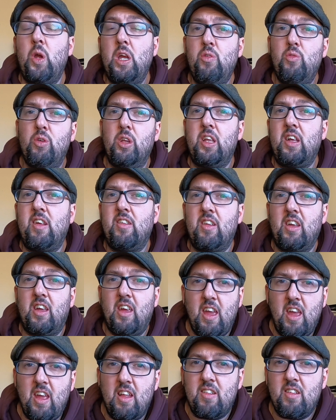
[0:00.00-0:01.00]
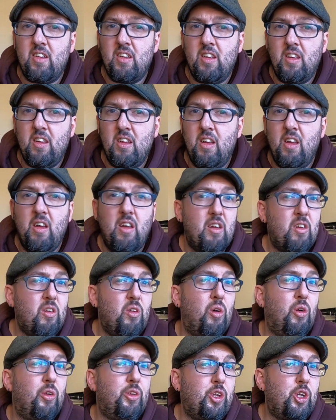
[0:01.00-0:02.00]
we released a kit
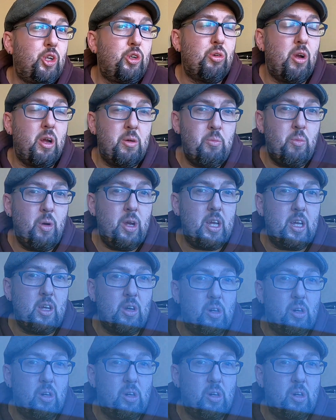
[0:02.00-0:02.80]
called the Tramway